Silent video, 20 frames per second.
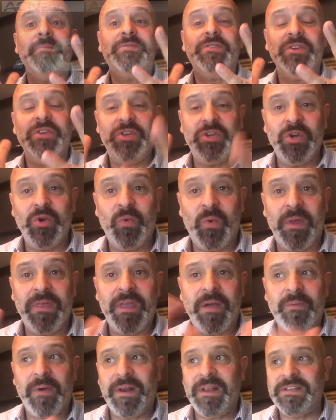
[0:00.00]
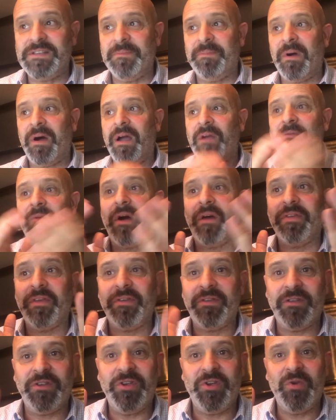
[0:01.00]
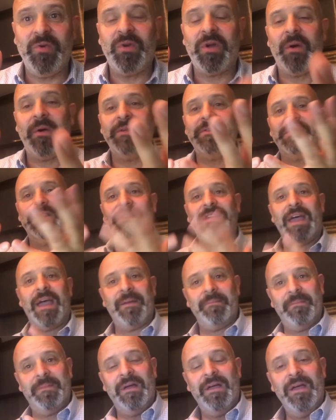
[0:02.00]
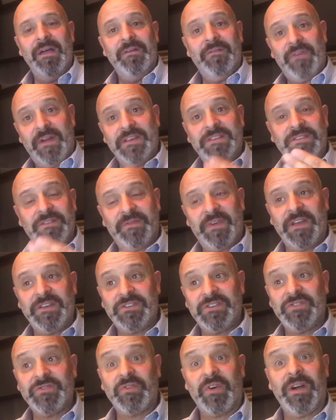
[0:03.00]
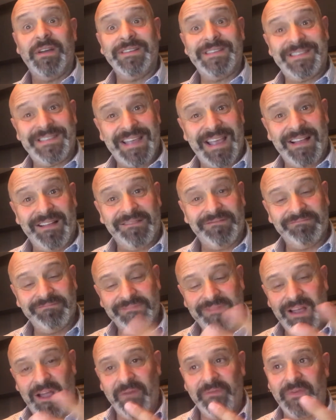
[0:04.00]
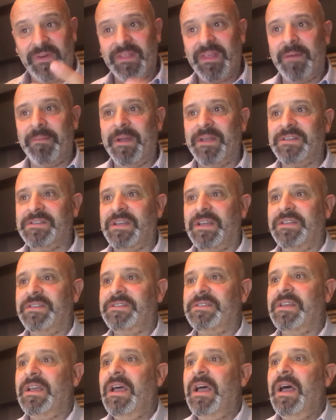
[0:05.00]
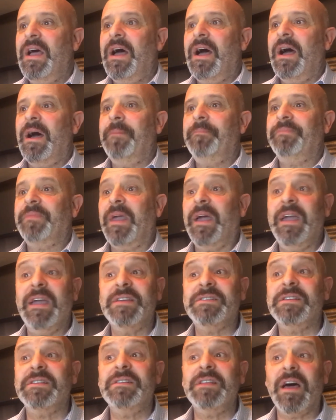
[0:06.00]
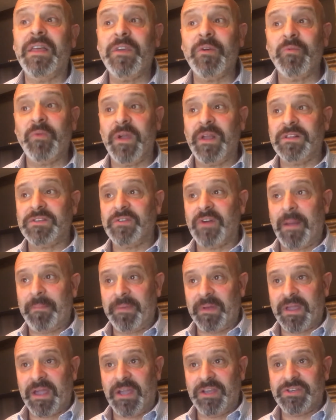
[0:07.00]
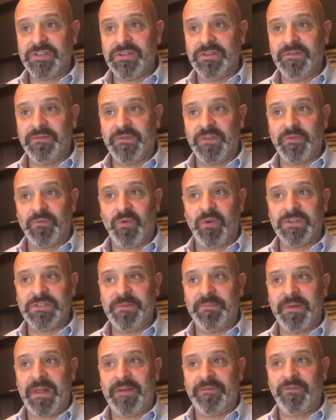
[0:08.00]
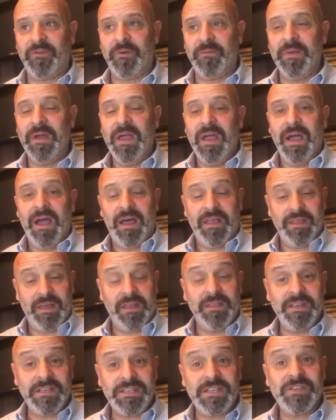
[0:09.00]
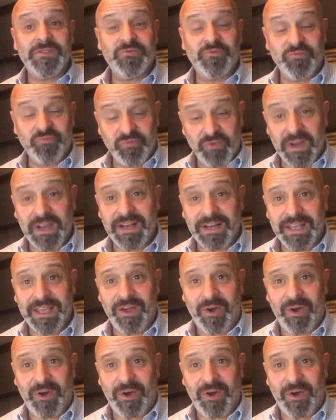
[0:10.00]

to you when they're ready to buy rather than you going to them face to face to try and sell. Hopefully that makes sense. Here's another realtor application for the Royaltie platform, and this is really